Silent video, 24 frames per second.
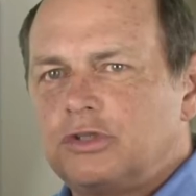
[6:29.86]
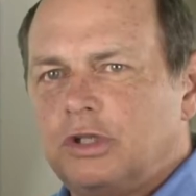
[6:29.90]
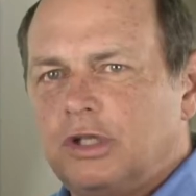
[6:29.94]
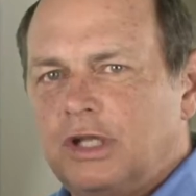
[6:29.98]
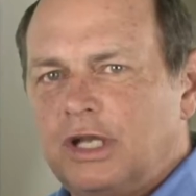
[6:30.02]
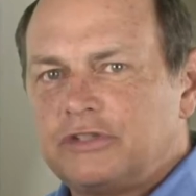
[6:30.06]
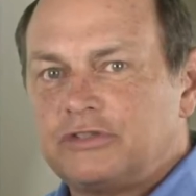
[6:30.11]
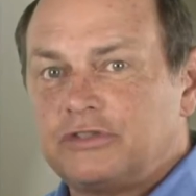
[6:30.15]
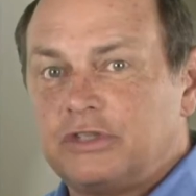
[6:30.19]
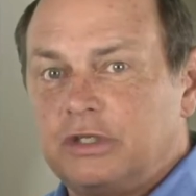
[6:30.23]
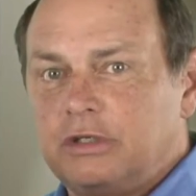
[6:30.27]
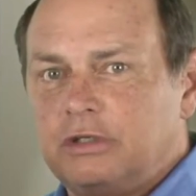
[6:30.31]

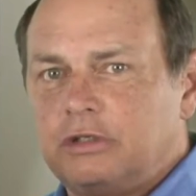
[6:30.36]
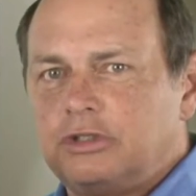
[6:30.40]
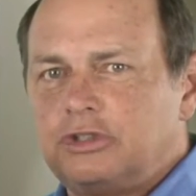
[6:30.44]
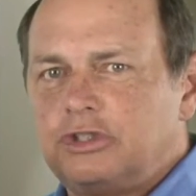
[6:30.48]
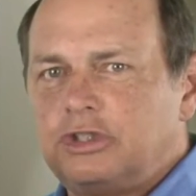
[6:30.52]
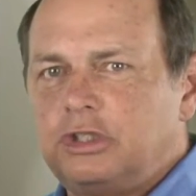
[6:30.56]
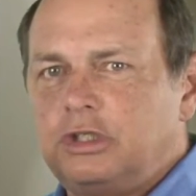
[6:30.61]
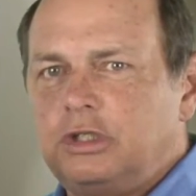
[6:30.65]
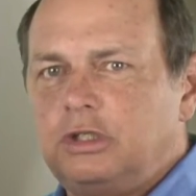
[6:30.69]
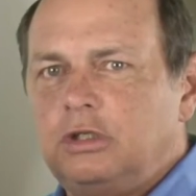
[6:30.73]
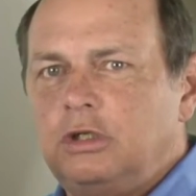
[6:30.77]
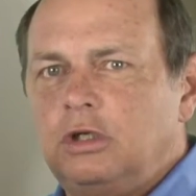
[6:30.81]
less
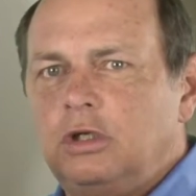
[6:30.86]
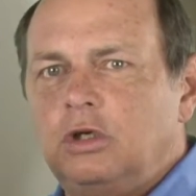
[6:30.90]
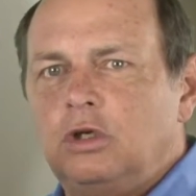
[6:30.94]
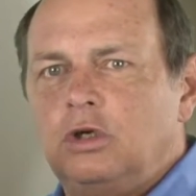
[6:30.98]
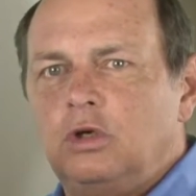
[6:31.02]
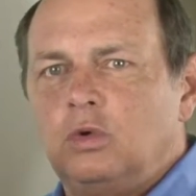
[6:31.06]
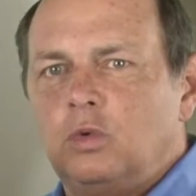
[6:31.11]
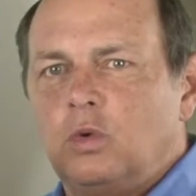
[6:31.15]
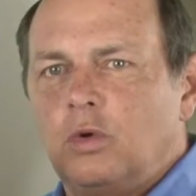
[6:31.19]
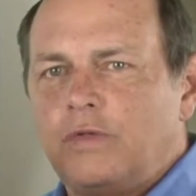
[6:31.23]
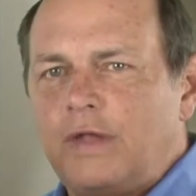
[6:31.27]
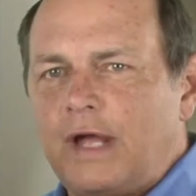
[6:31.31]
energy
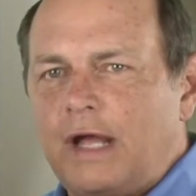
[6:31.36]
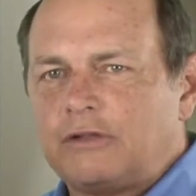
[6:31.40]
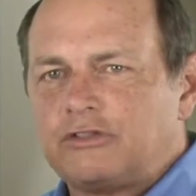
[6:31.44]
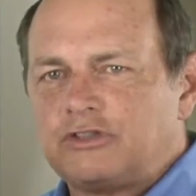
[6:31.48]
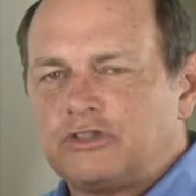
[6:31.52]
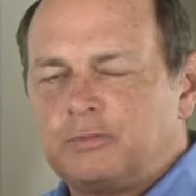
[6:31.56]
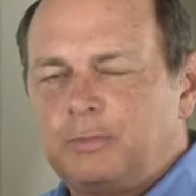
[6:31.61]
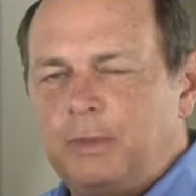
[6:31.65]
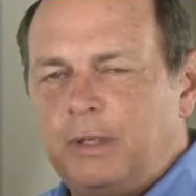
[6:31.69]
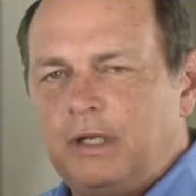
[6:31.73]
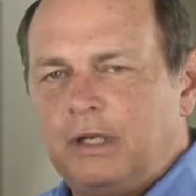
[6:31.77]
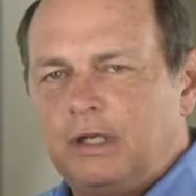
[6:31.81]
without
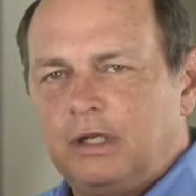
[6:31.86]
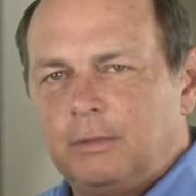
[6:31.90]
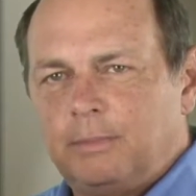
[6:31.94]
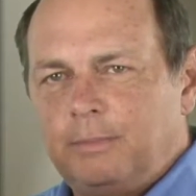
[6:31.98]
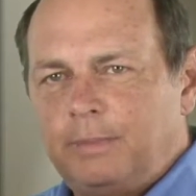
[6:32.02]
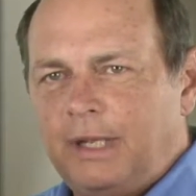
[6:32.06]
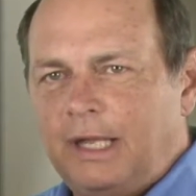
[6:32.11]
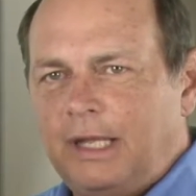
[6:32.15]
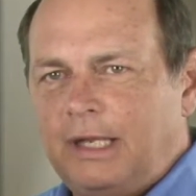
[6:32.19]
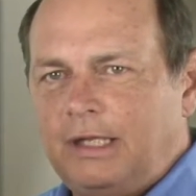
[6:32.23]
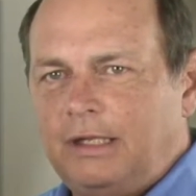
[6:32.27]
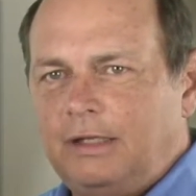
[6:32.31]
spending a
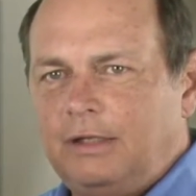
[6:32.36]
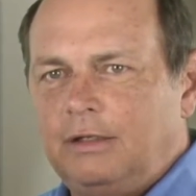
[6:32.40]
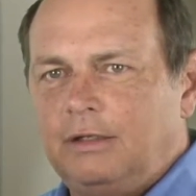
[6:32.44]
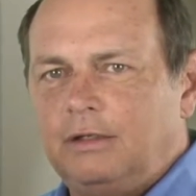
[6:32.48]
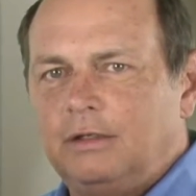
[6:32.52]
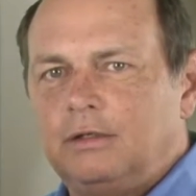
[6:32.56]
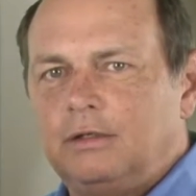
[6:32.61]
penny.